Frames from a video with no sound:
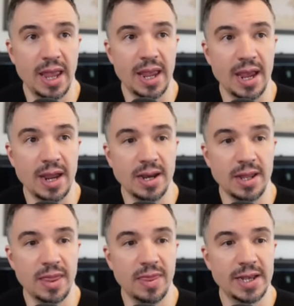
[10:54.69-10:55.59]

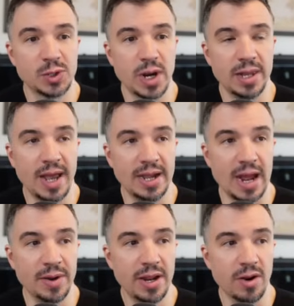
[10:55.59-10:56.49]
And this trend line
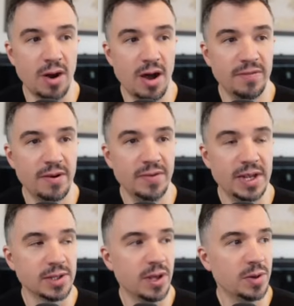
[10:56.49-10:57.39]
down here off of
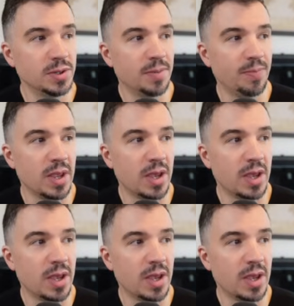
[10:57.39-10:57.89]
these lows,